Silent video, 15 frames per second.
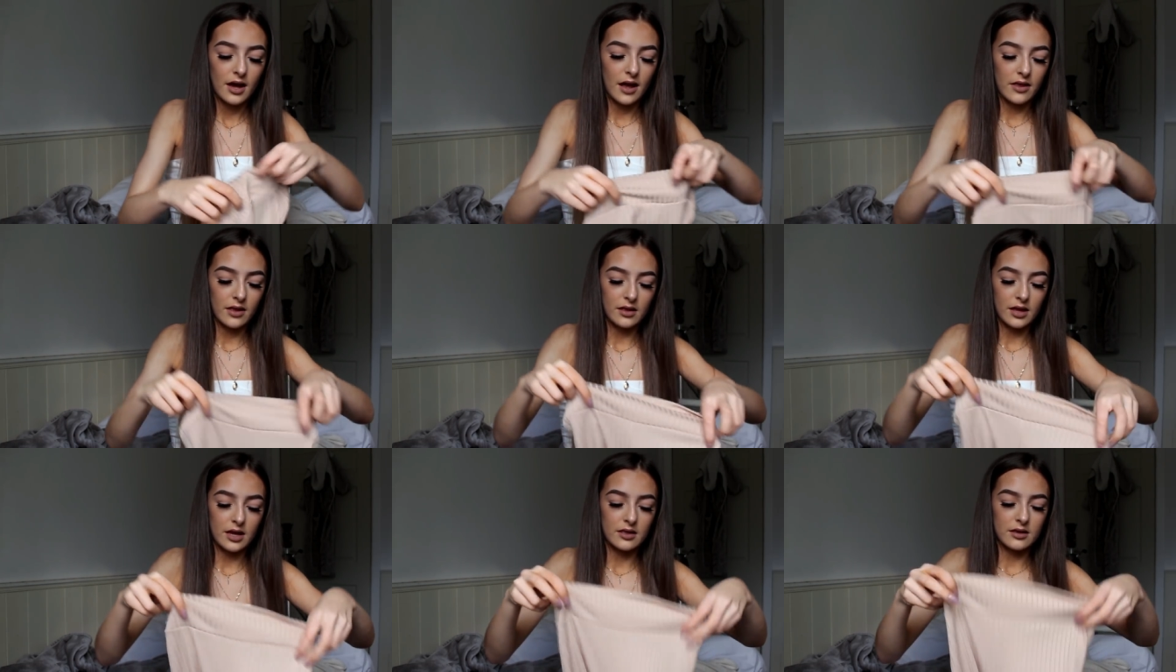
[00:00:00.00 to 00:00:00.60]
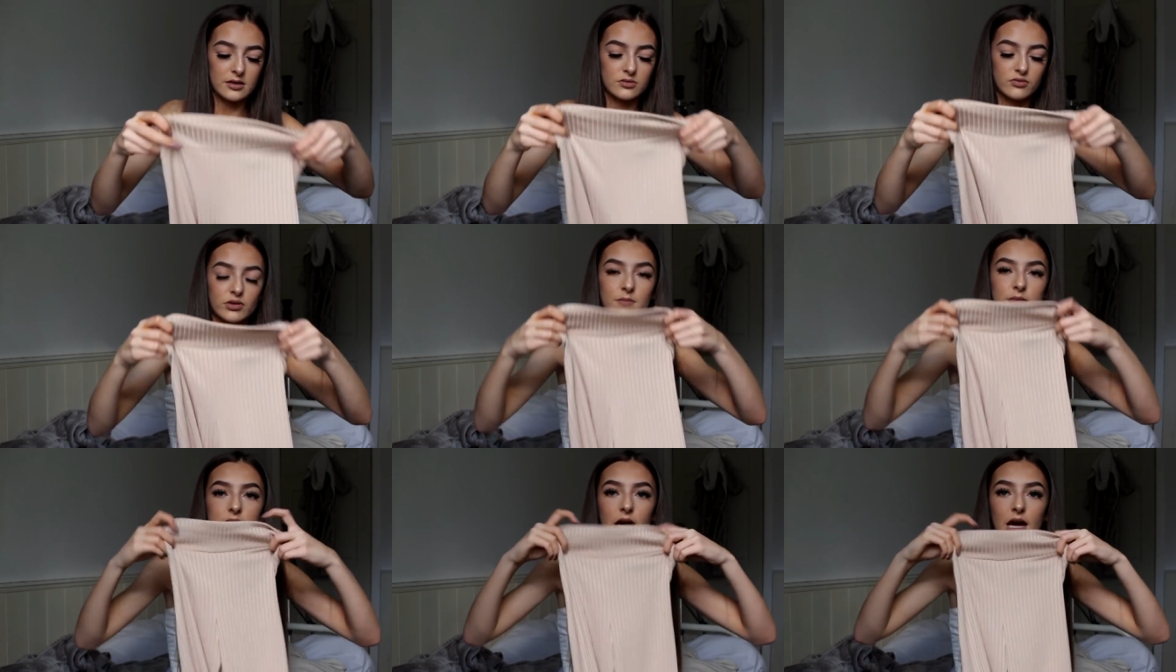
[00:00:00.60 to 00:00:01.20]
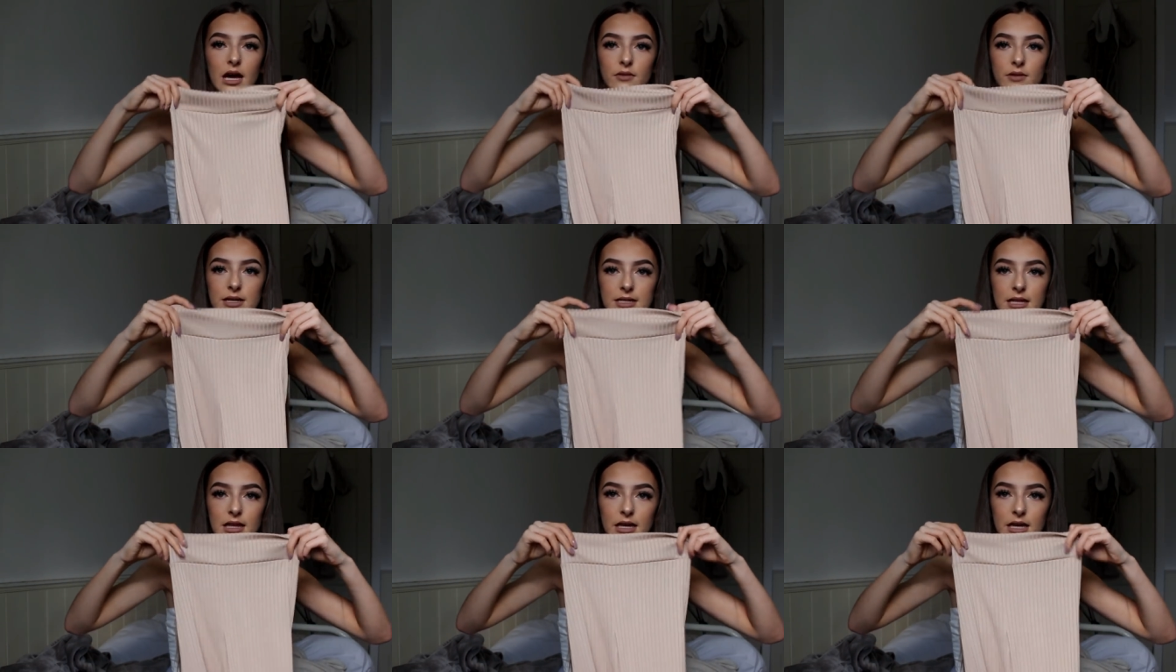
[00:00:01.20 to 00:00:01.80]
And they're like these ribbed
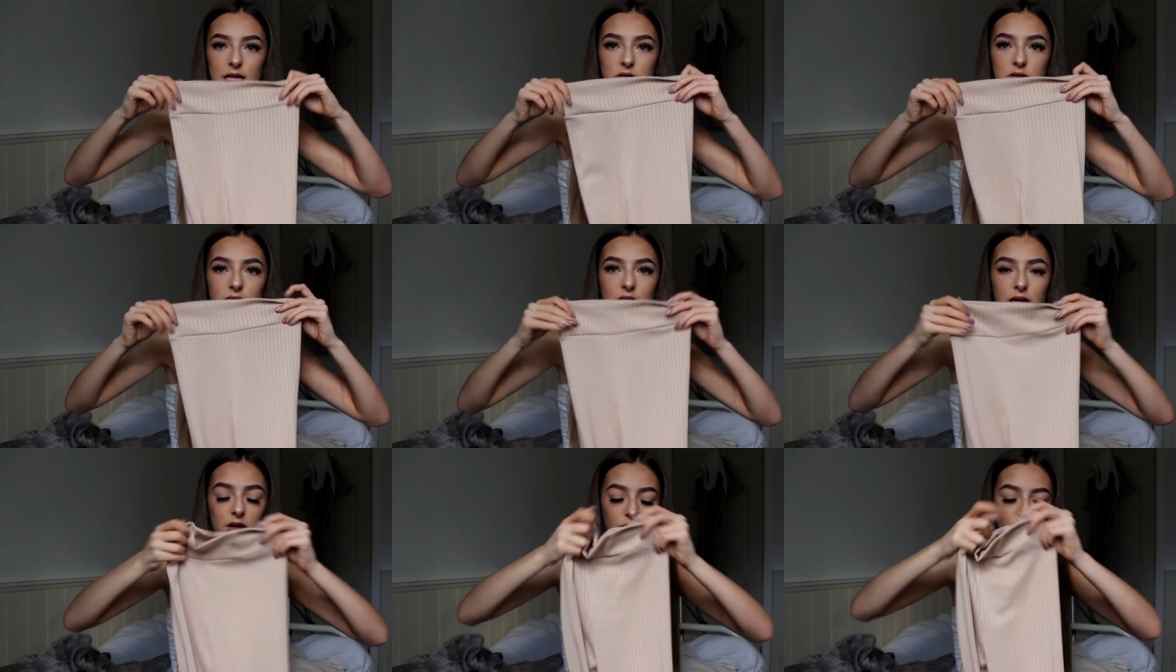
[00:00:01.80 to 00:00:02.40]
high-waisted leggings with like a